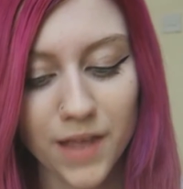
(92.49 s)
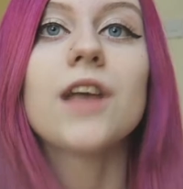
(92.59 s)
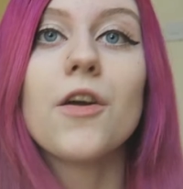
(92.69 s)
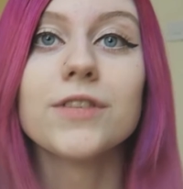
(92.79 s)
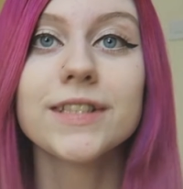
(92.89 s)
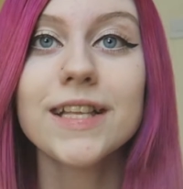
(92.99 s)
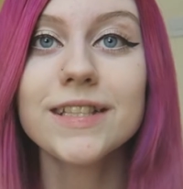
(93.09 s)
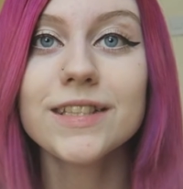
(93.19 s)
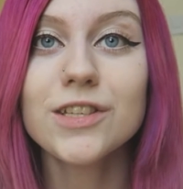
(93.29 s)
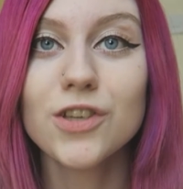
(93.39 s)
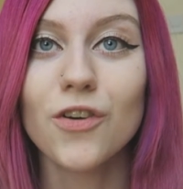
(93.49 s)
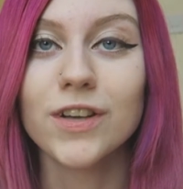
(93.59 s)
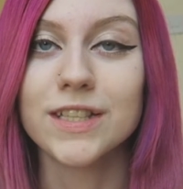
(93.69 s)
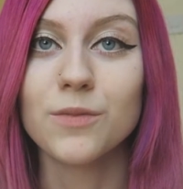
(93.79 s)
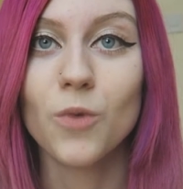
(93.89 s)
So, since the
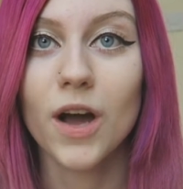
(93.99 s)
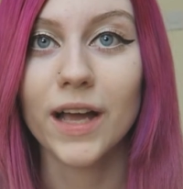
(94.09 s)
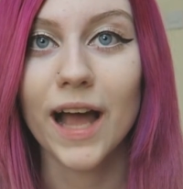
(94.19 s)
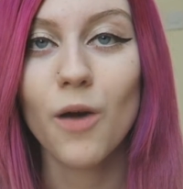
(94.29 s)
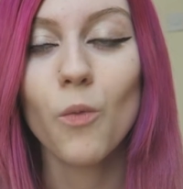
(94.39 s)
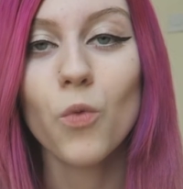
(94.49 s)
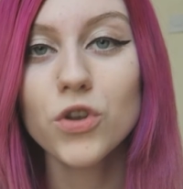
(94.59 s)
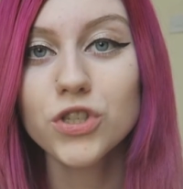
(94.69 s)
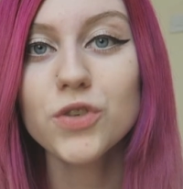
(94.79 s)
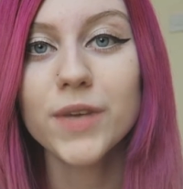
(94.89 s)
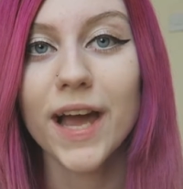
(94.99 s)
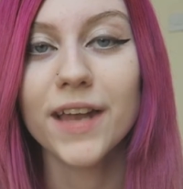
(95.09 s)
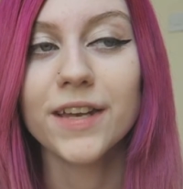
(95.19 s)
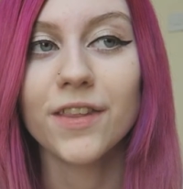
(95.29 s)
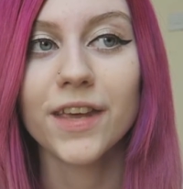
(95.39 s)
dog didn't work out, would you
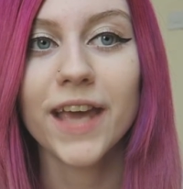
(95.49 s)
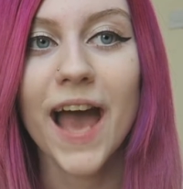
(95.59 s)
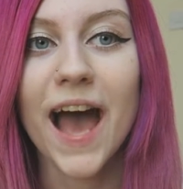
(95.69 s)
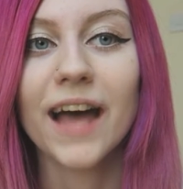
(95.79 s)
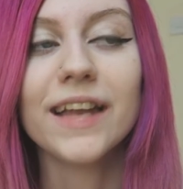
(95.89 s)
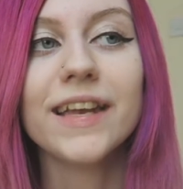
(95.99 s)
get another cat?